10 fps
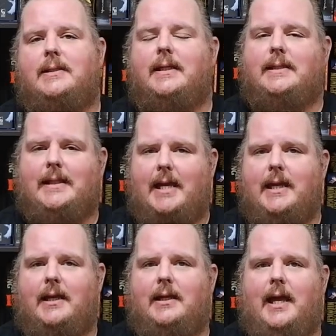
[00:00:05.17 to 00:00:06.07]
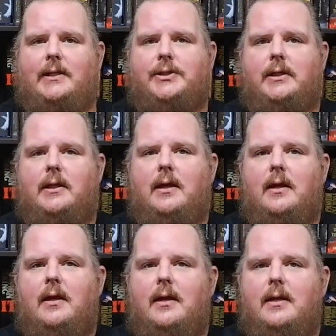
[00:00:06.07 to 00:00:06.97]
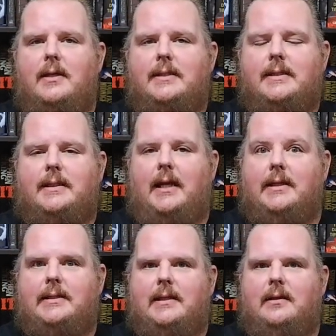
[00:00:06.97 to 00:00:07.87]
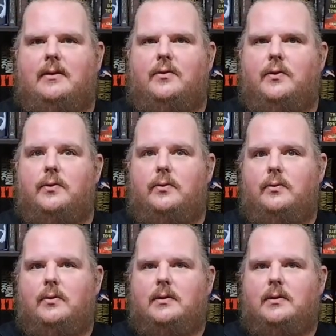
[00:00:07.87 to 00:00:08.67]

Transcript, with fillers: second collection, Skeleton Crew.